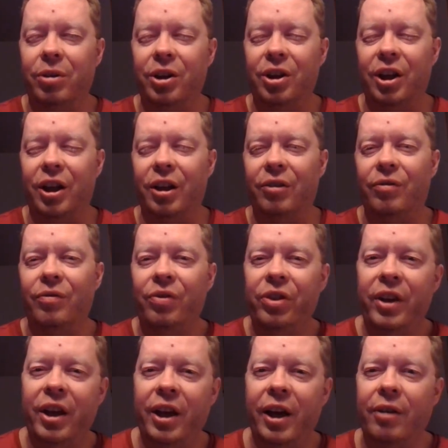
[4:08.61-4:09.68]
when you can.
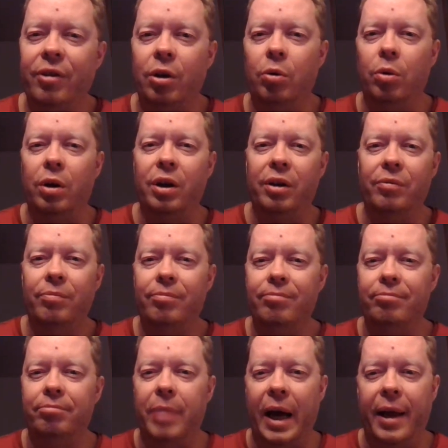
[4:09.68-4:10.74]
Have a good one.
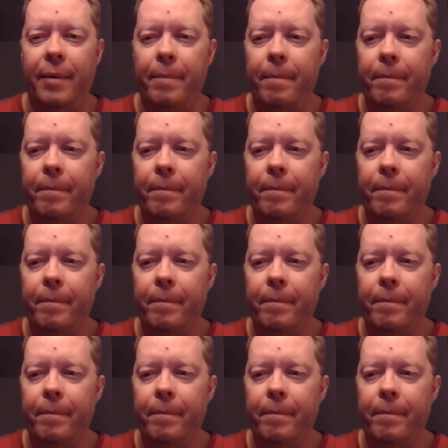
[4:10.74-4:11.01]
Bye.